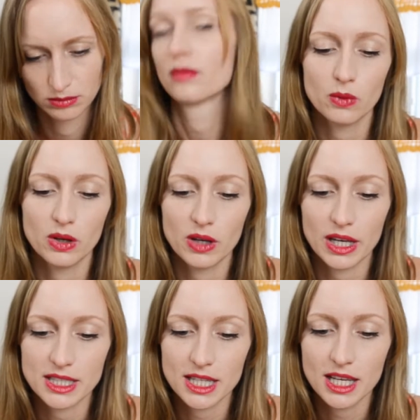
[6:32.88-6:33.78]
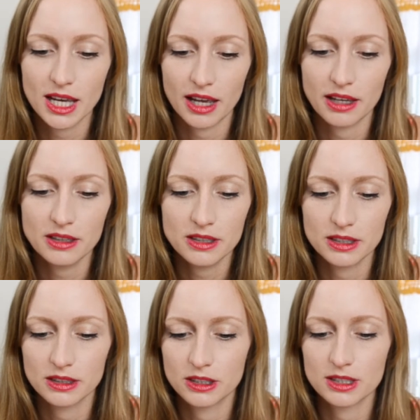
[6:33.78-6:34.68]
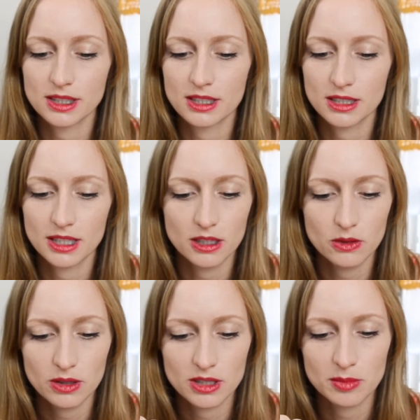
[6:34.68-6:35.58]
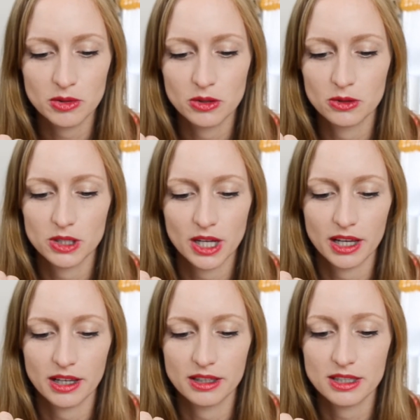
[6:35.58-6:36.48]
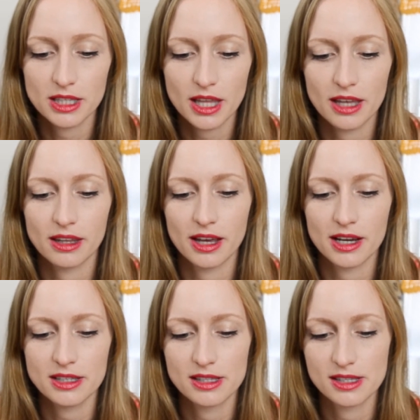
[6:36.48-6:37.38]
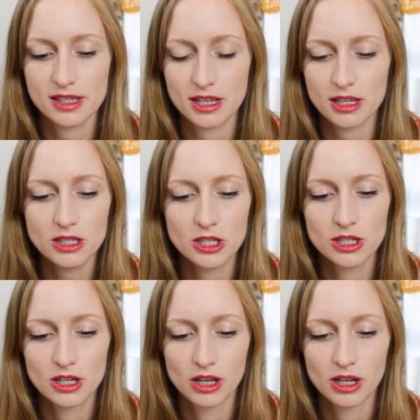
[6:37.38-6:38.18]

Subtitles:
When you get to the end, just continue to double crochet into that last stitch